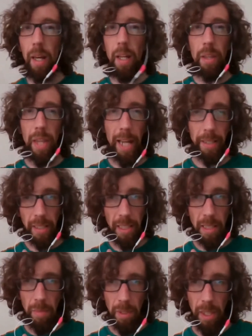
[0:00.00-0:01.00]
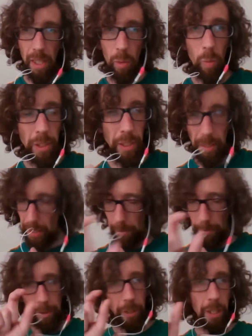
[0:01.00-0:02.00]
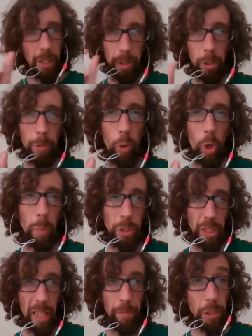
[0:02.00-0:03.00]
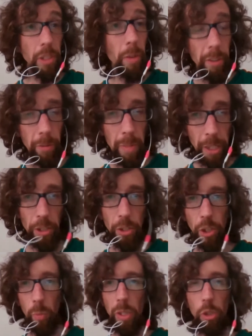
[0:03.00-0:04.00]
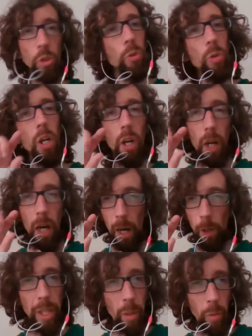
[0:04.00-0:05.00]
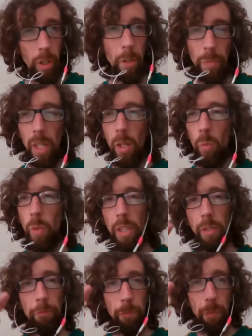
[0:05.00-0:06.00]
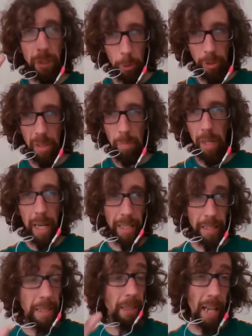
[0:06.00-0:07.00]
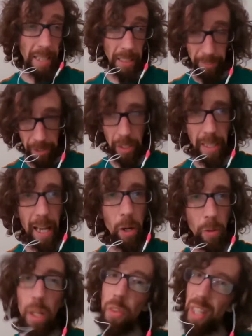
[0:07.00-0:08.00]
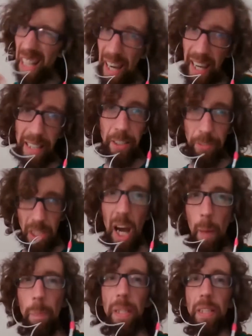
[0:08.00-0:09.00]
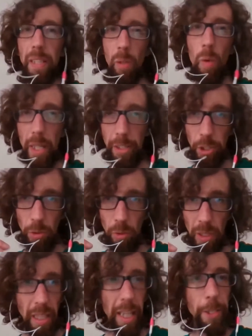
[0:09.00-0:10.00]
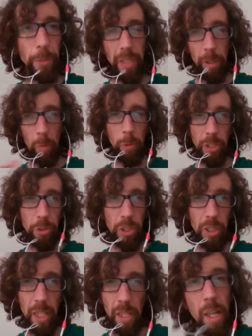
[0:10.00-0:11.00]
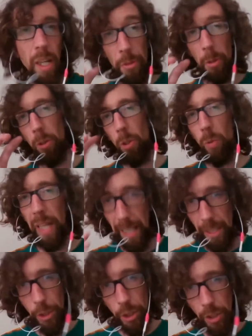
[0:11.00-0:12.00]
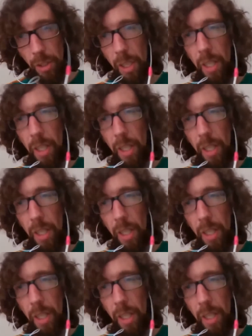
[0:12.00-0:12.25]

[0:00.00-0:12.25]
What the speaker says: That team, once they fill out a little form, which gave us their information, so we knew who they were. We could sort them by the size of their account, the kinds of topics they wanted to engage with, they were most interested in, their location.